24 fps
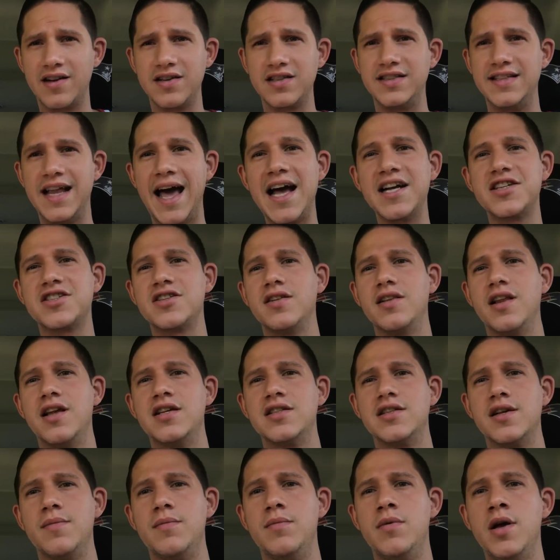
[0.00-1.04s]
Because
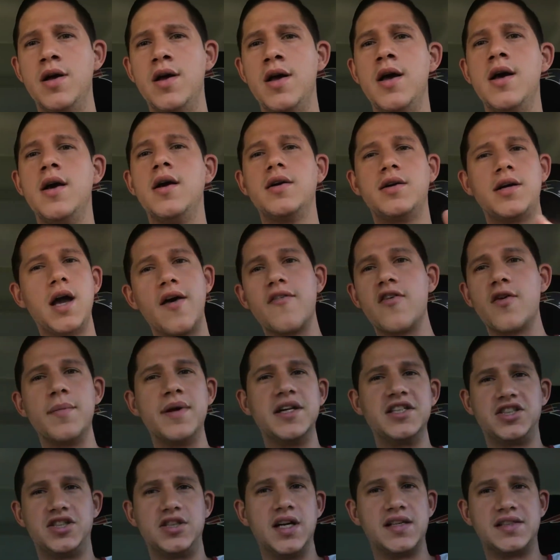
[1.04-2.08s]
nationalism,
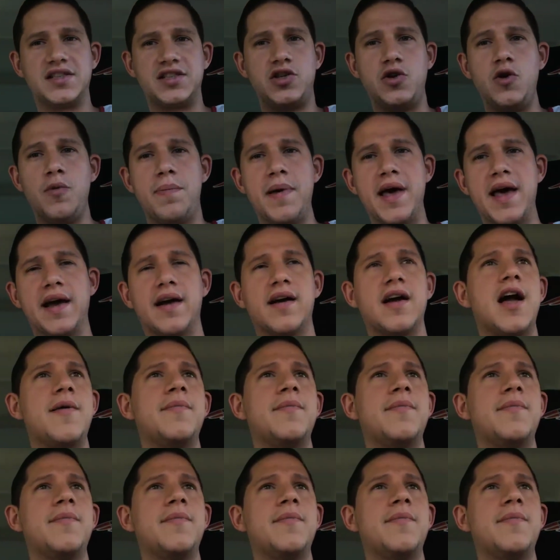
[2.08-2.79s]
government's just too big.